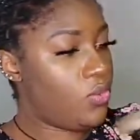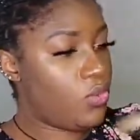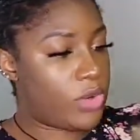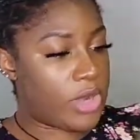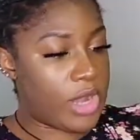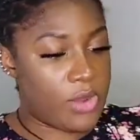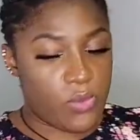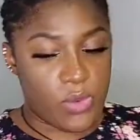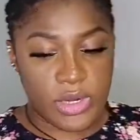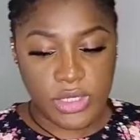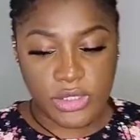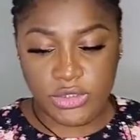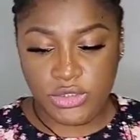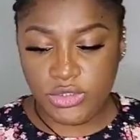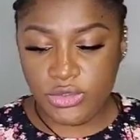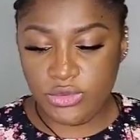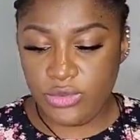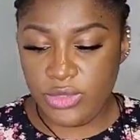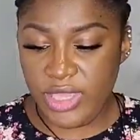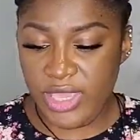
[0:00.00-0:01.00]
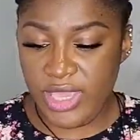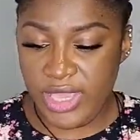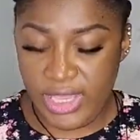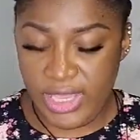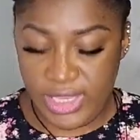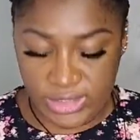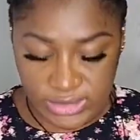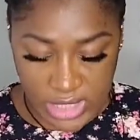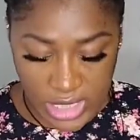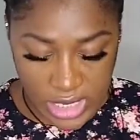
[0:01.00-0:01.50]
what I want to do
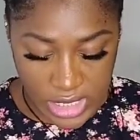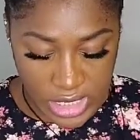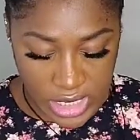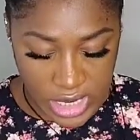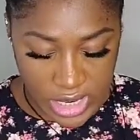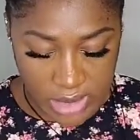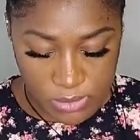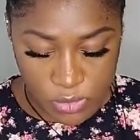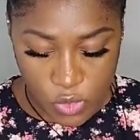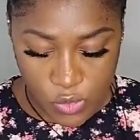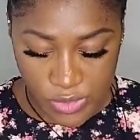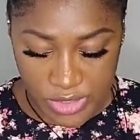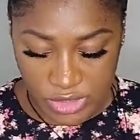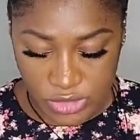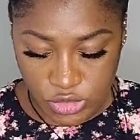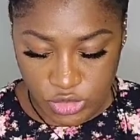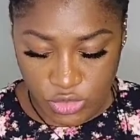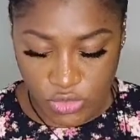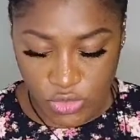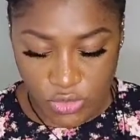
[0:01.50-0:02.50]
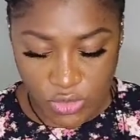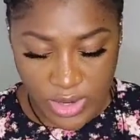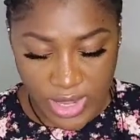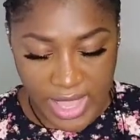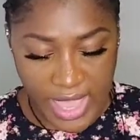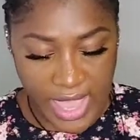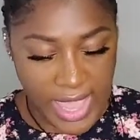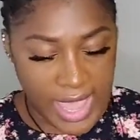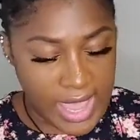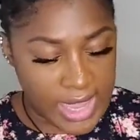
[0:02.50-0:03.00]
is I am going to go
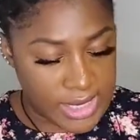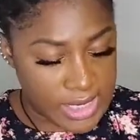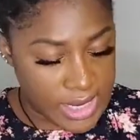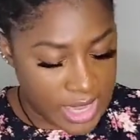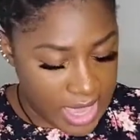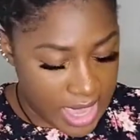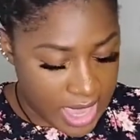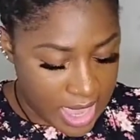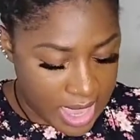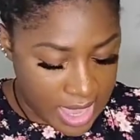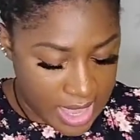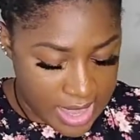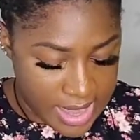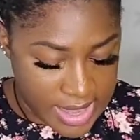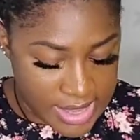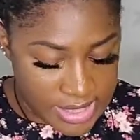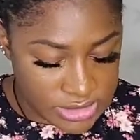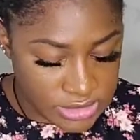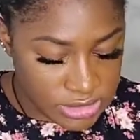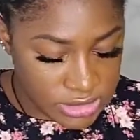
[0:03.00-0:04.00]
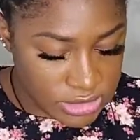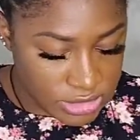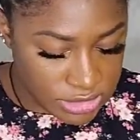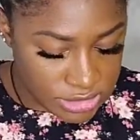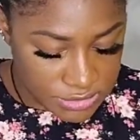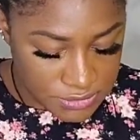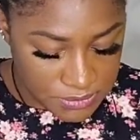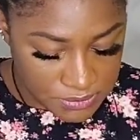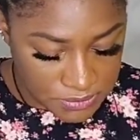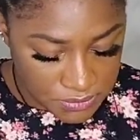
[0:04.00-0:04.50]
ahead and
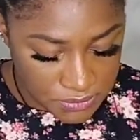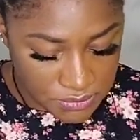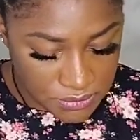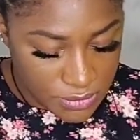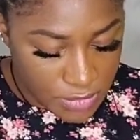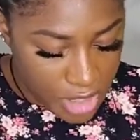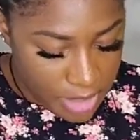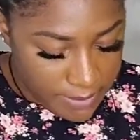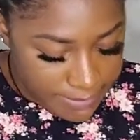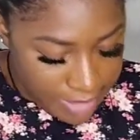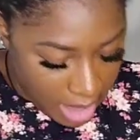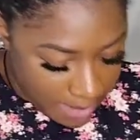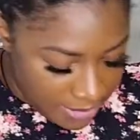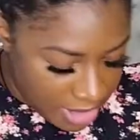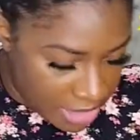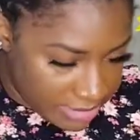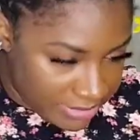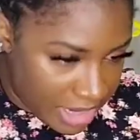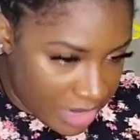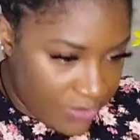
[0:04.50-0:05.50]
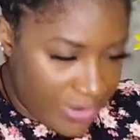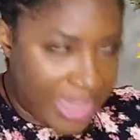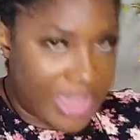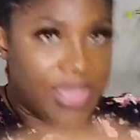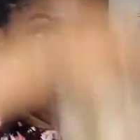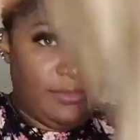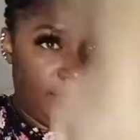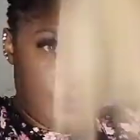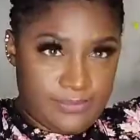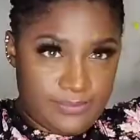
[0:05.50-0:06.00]
pop on my
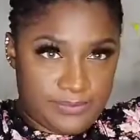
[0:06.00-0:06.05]
wig.